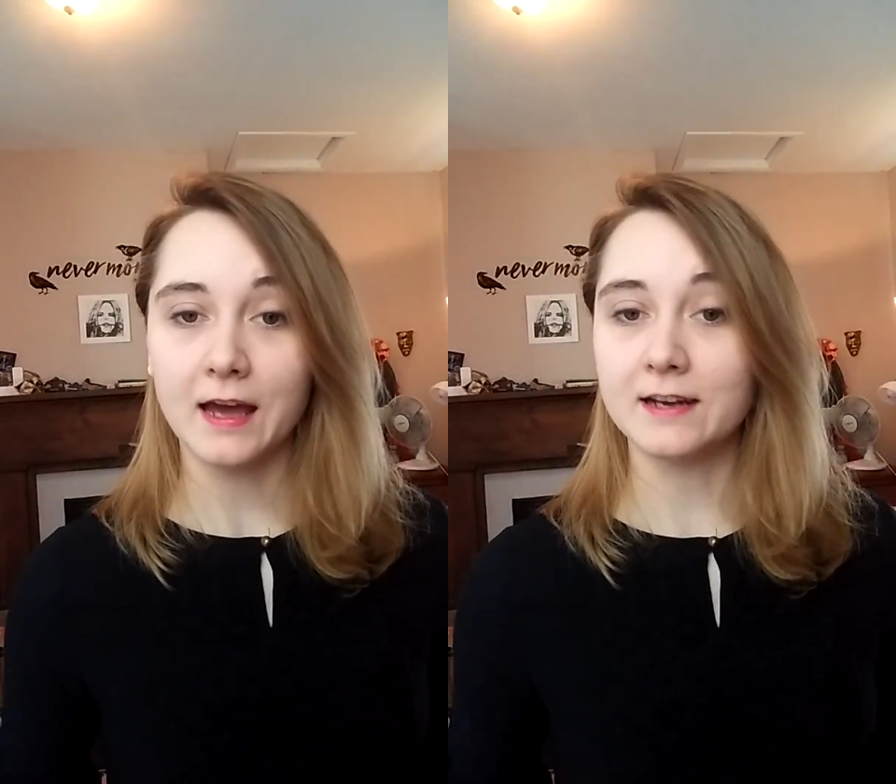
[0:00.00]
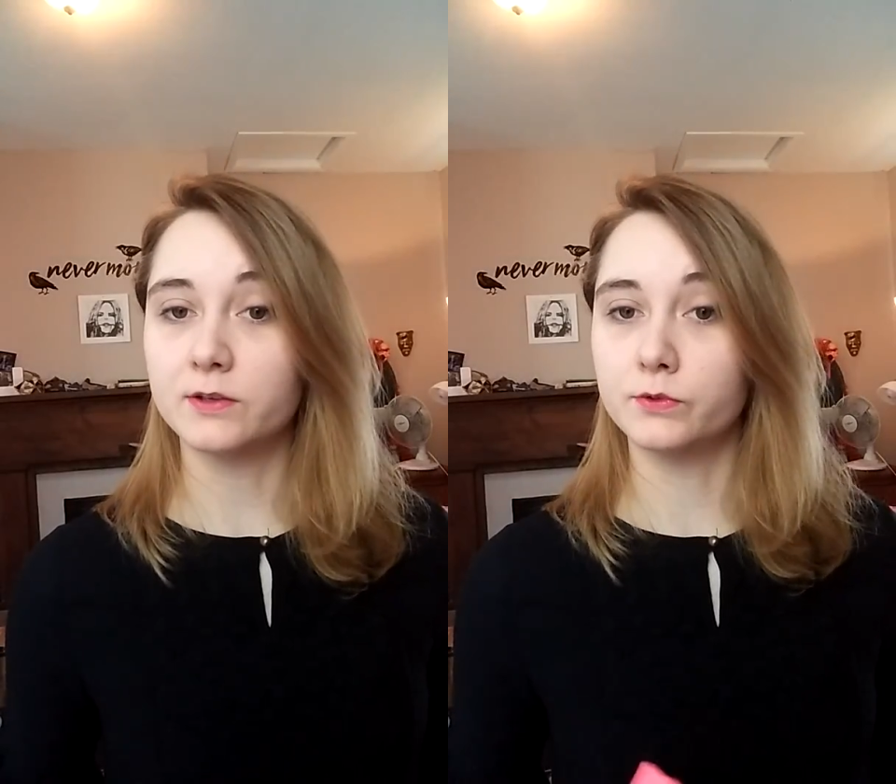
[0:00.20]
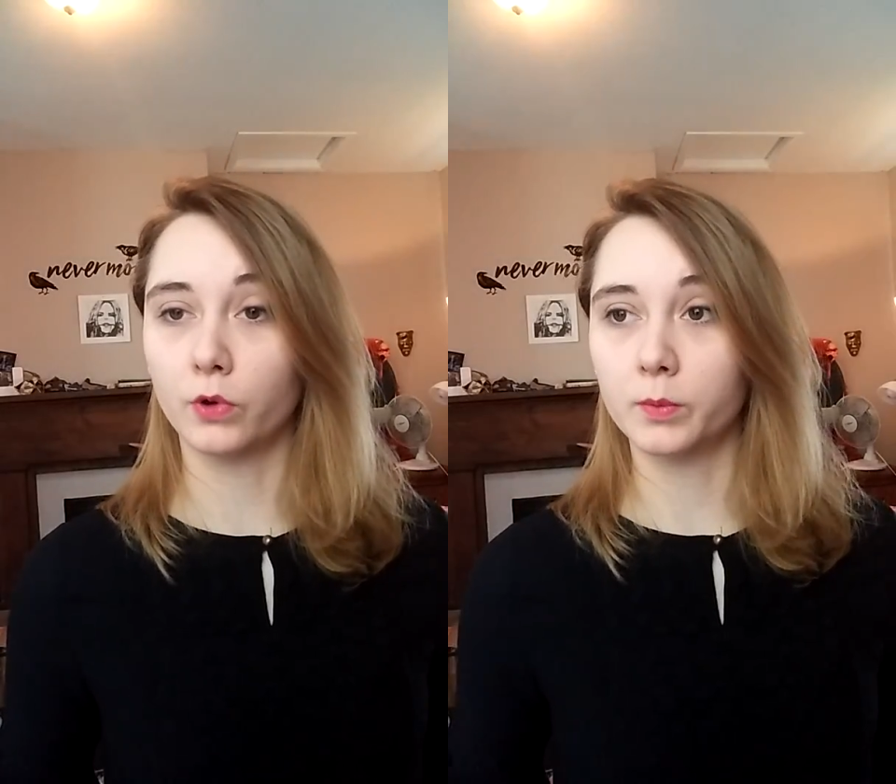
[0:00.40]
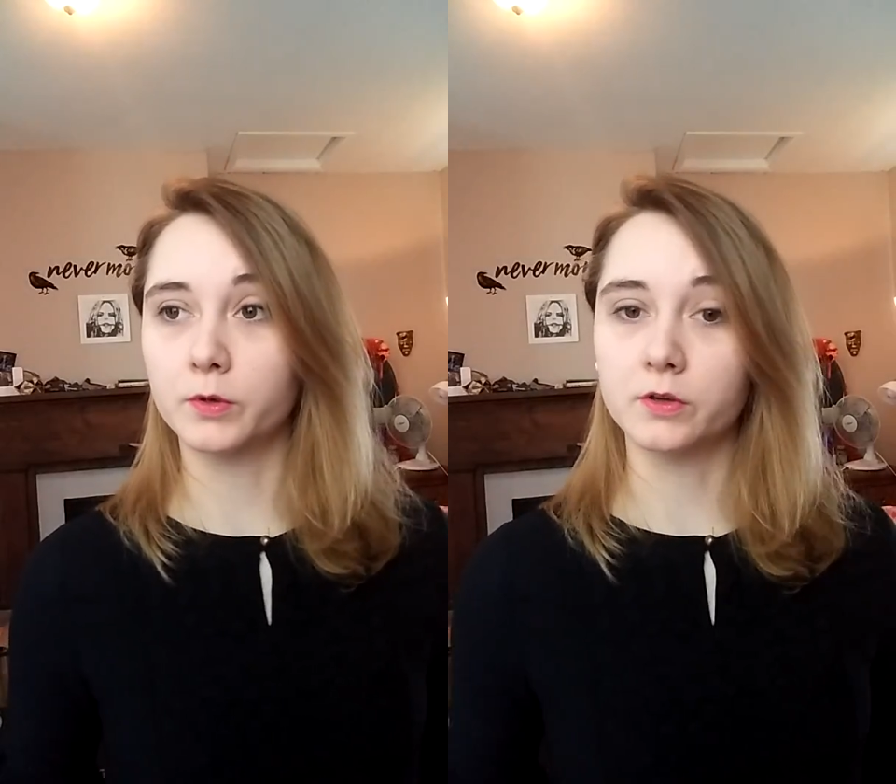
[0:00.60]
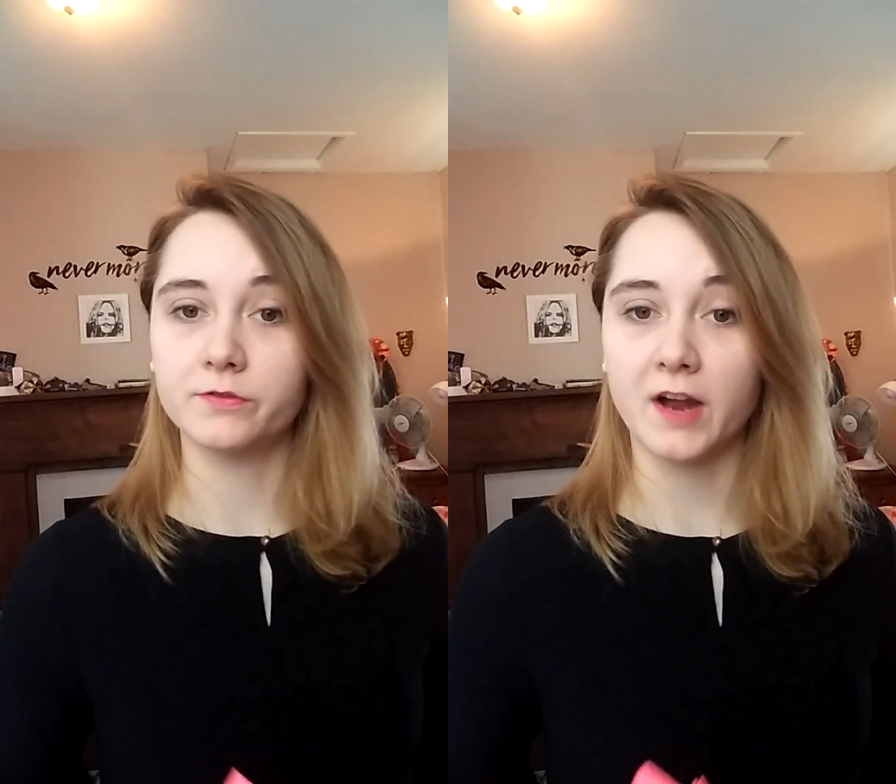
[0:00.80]
at a
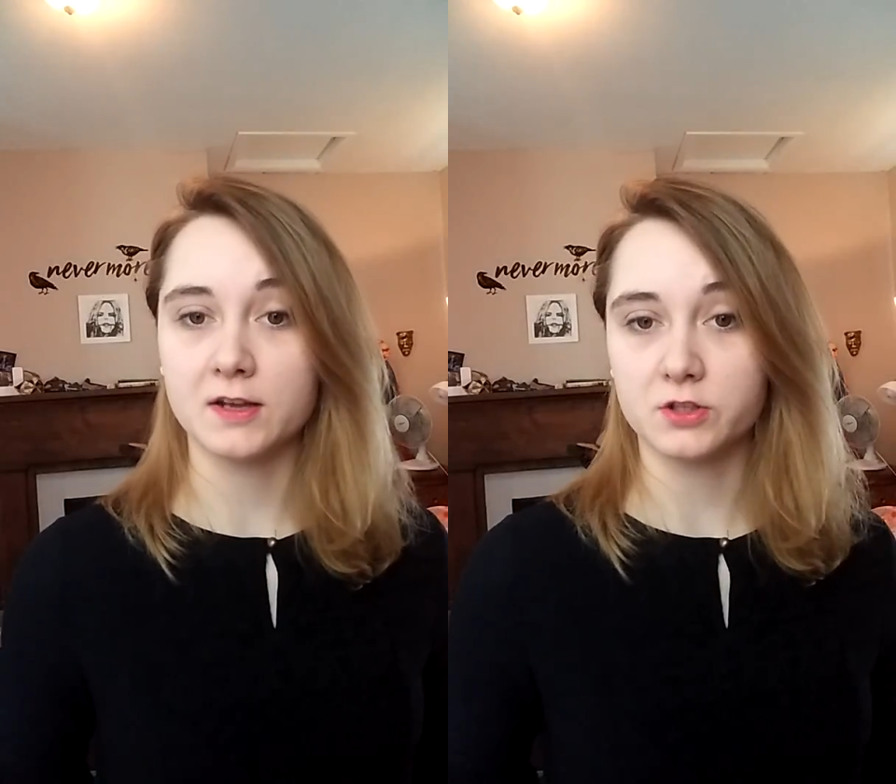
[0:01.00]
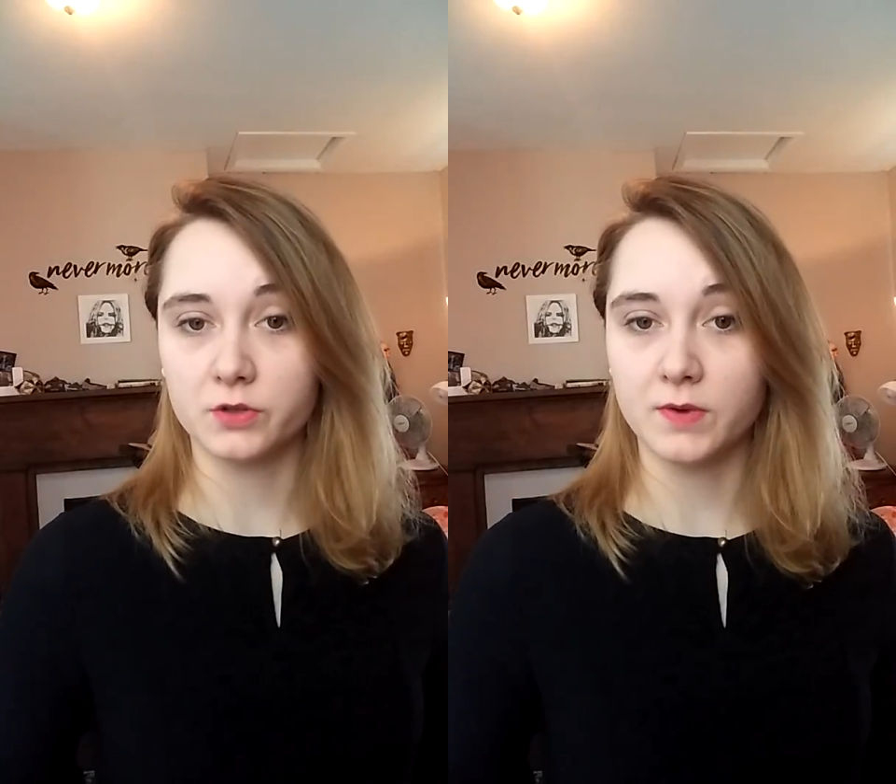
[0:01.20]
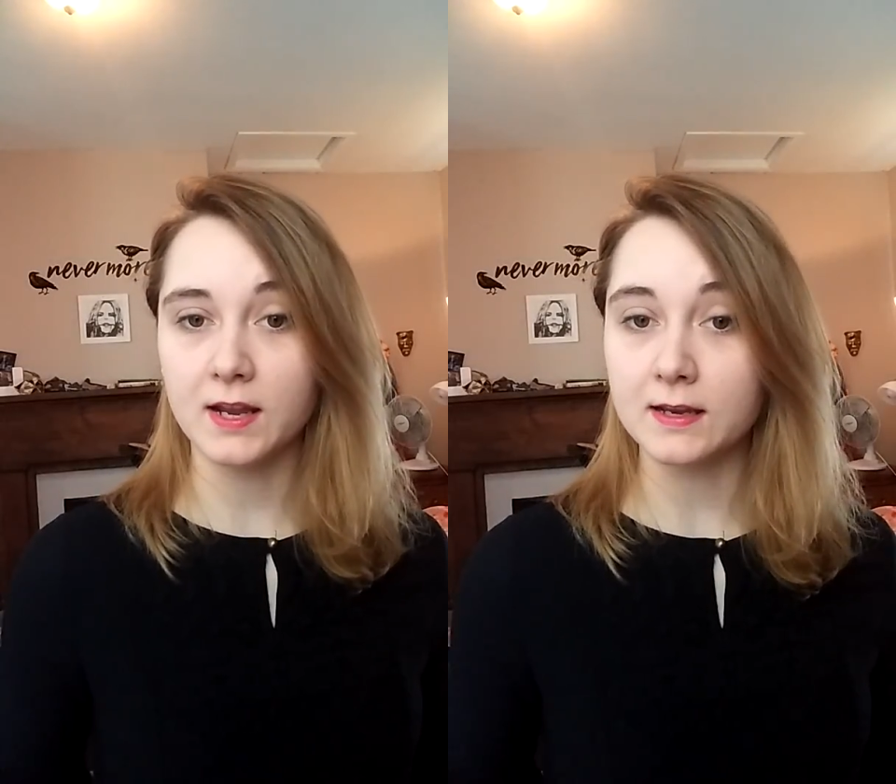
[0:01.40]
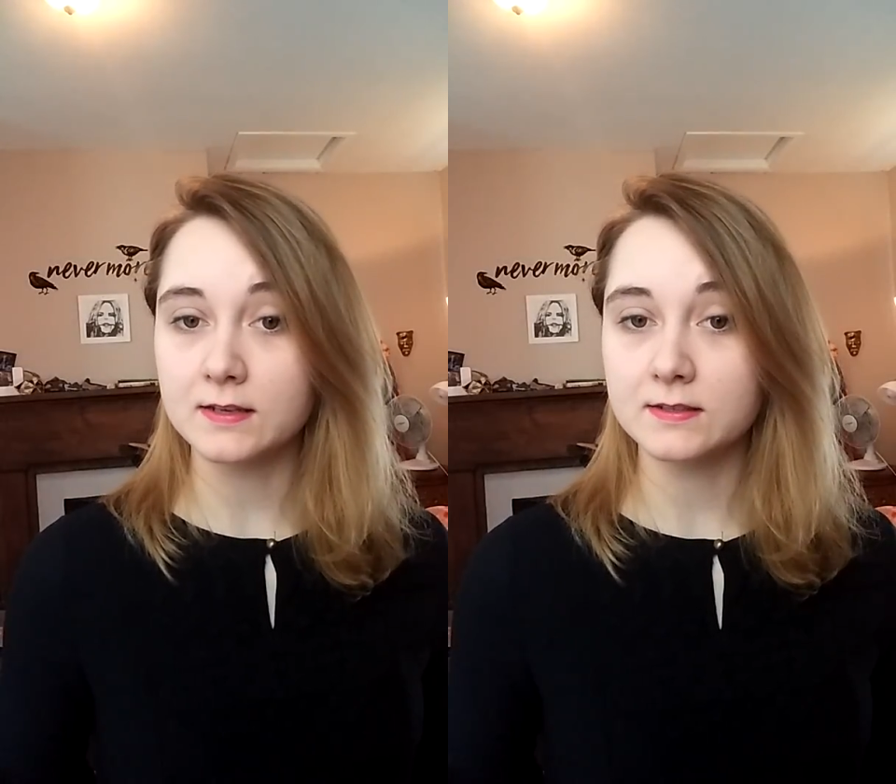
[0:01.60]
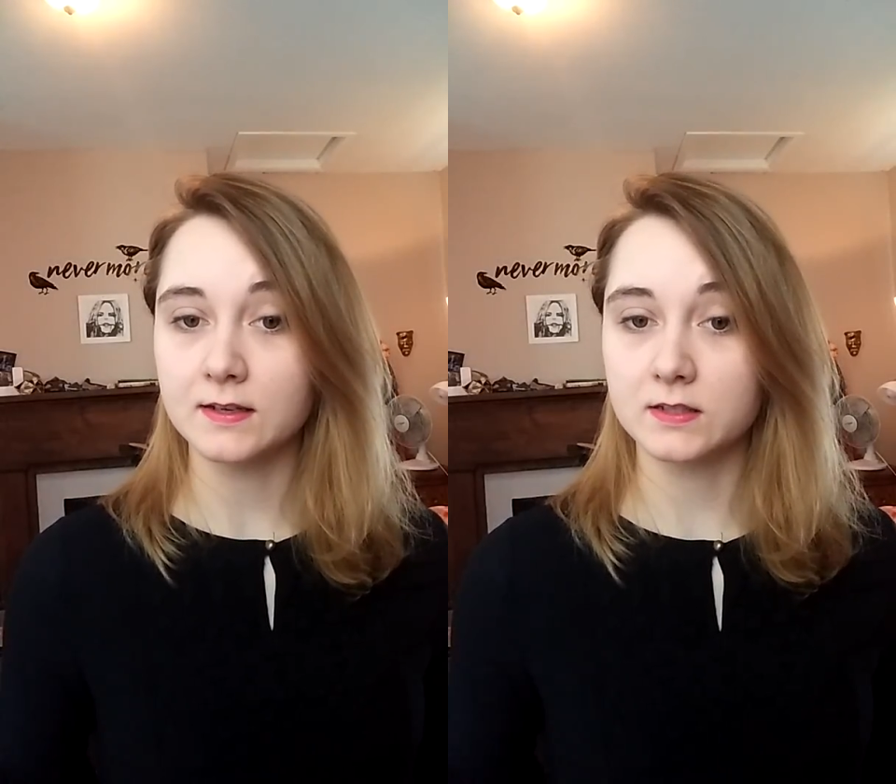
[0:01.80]
normal, faster rate,